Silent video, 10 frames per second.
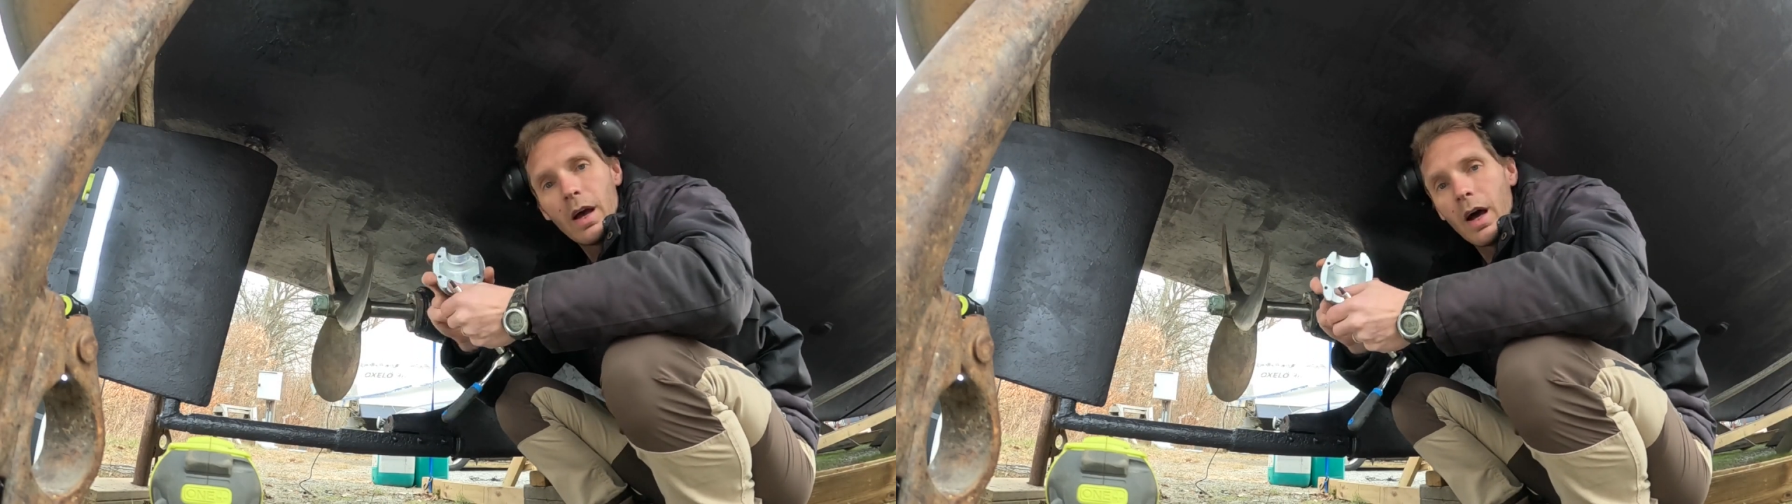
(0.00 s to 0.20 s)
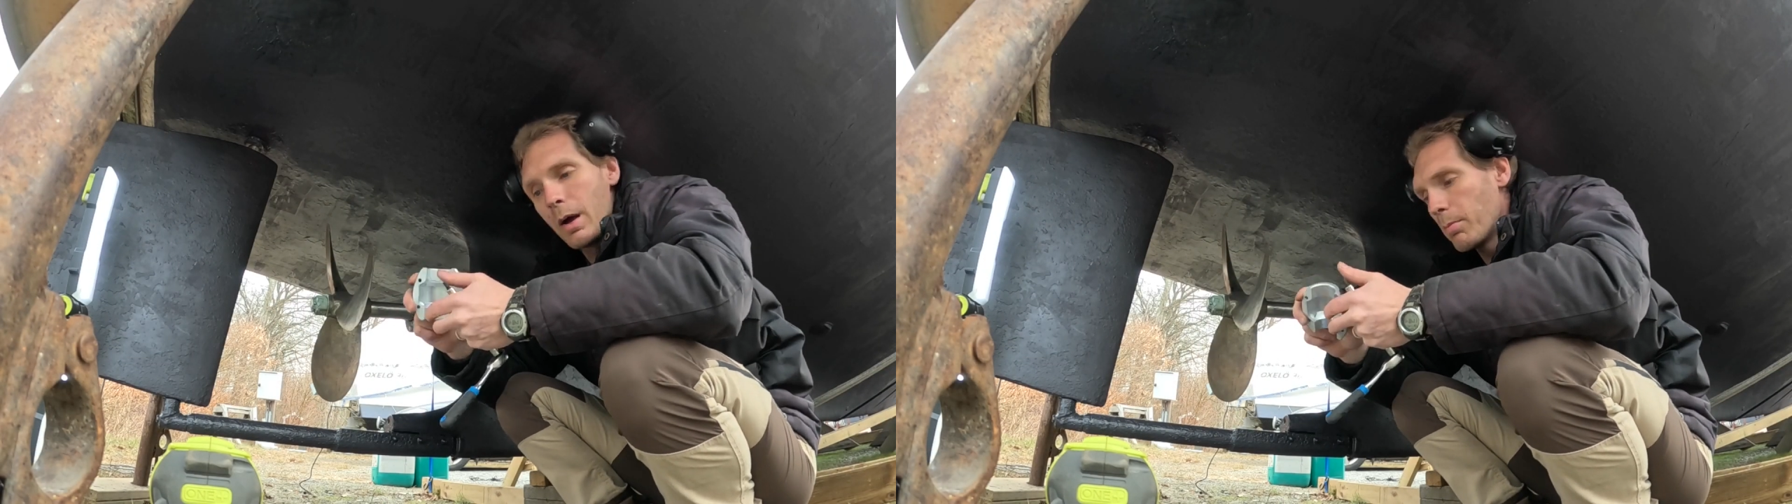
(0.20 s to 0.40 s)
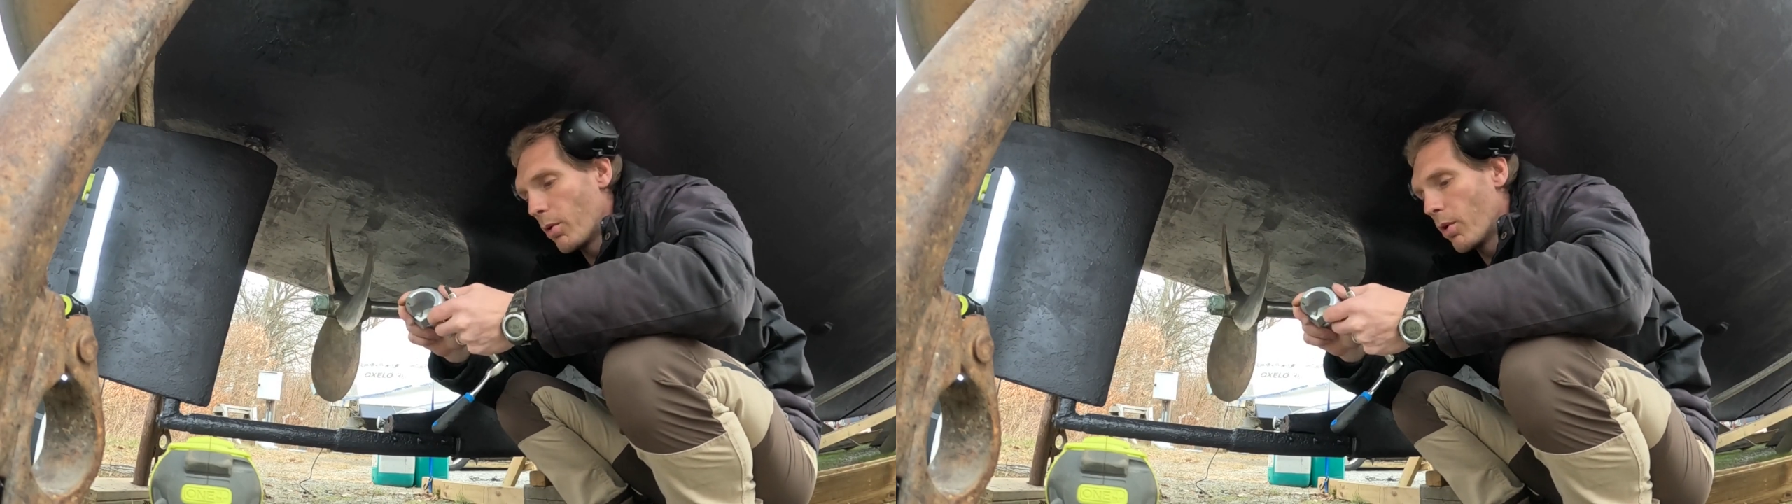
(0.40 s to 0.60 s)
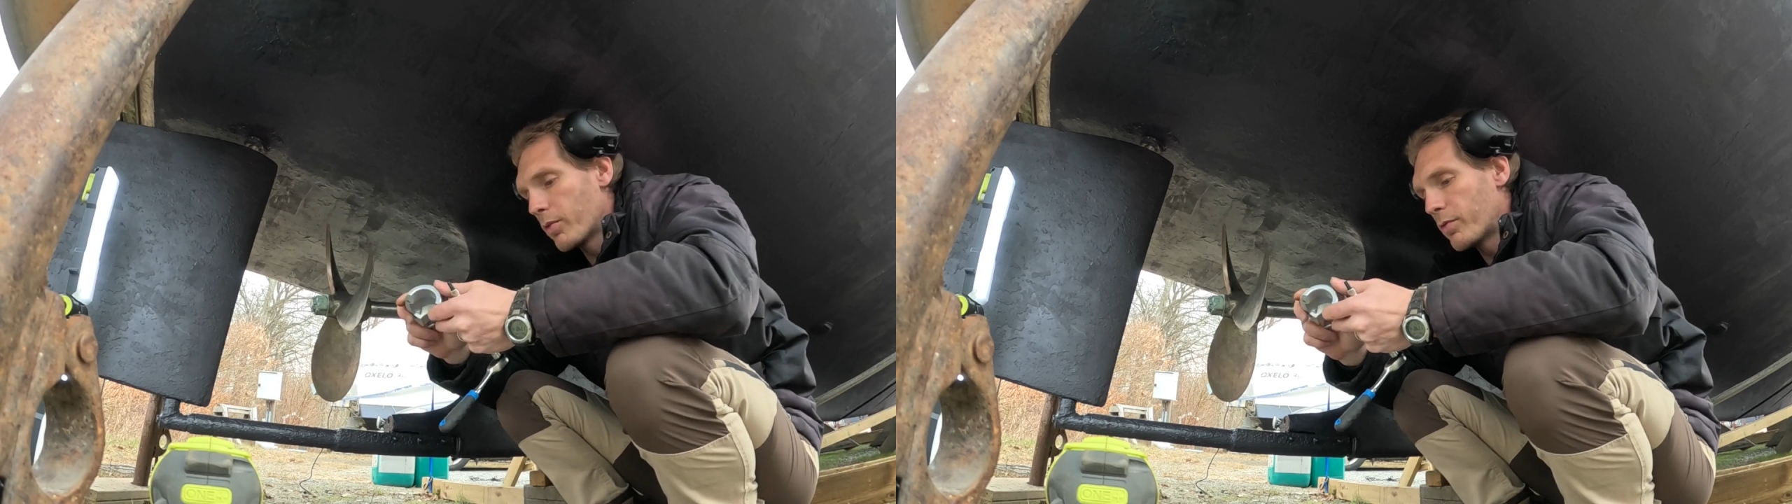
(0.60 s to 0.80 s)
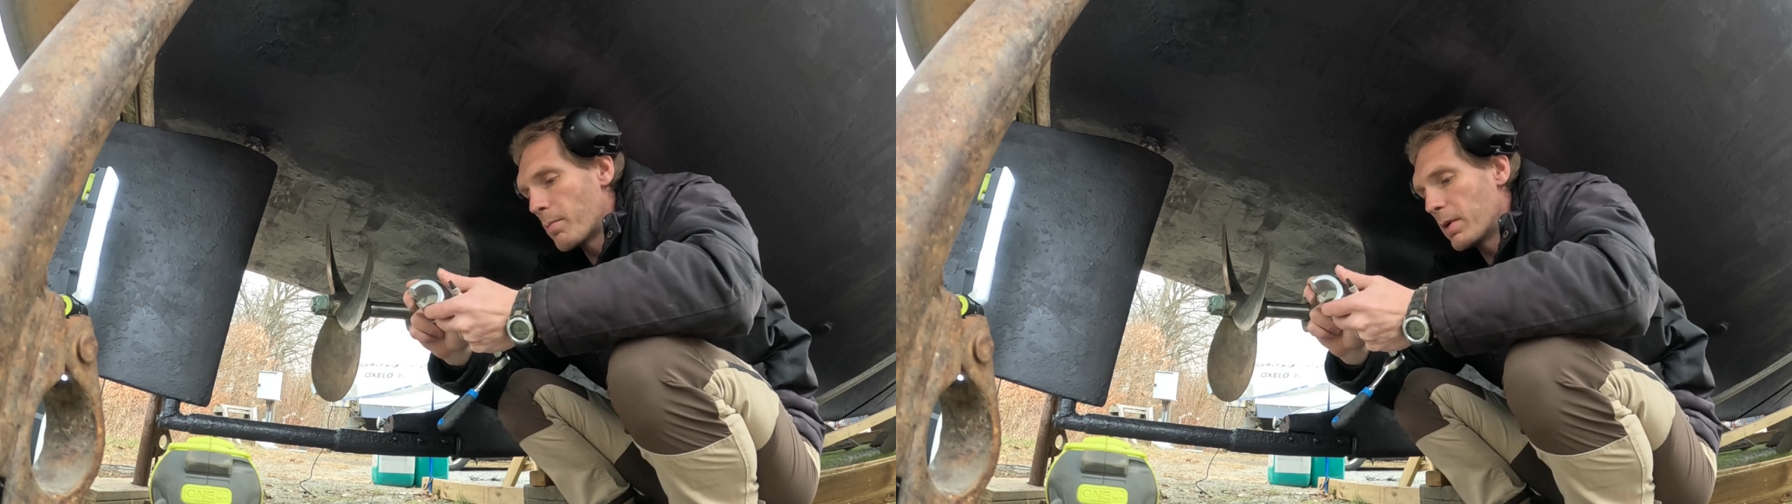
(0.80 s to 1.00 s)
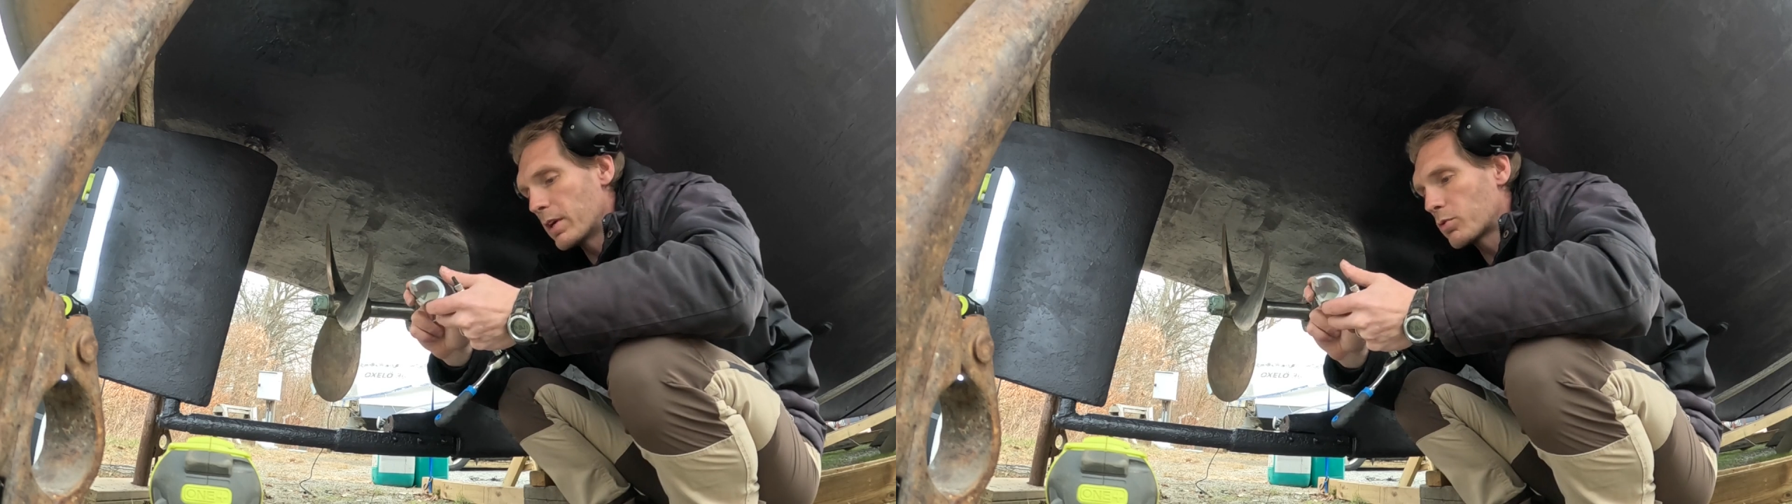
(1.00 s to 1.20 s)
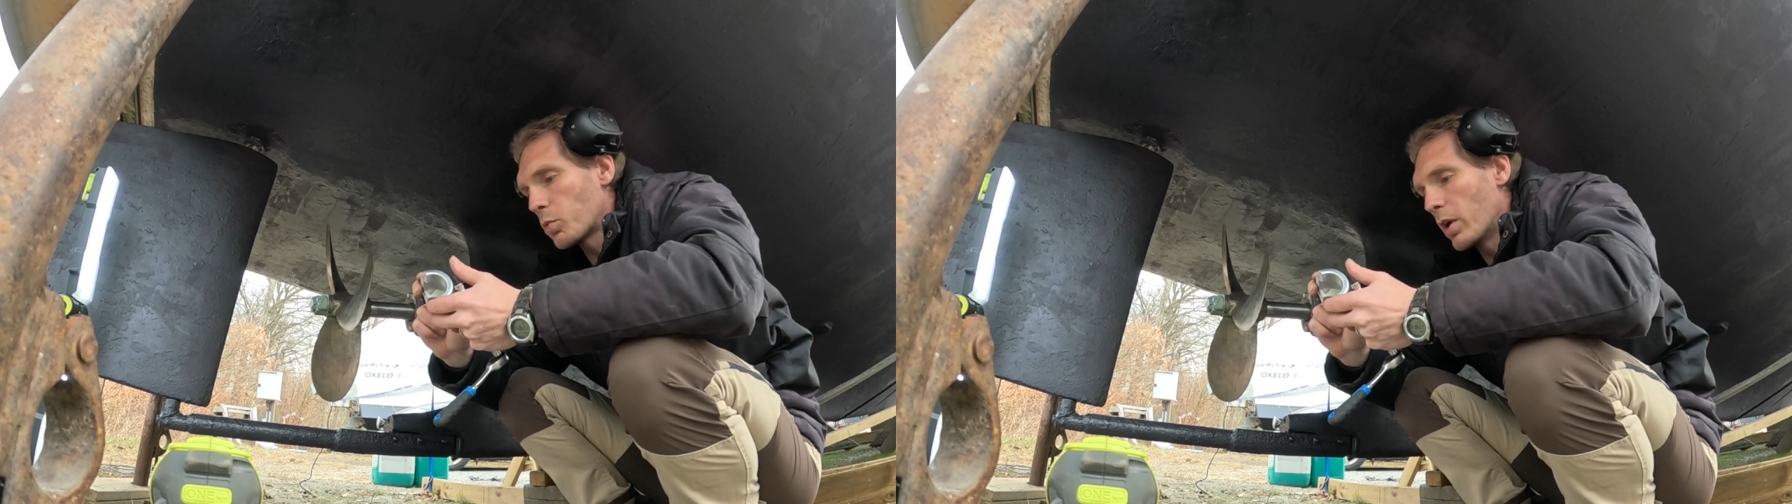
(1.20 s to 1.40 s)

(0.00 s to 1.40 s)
I bought the biggest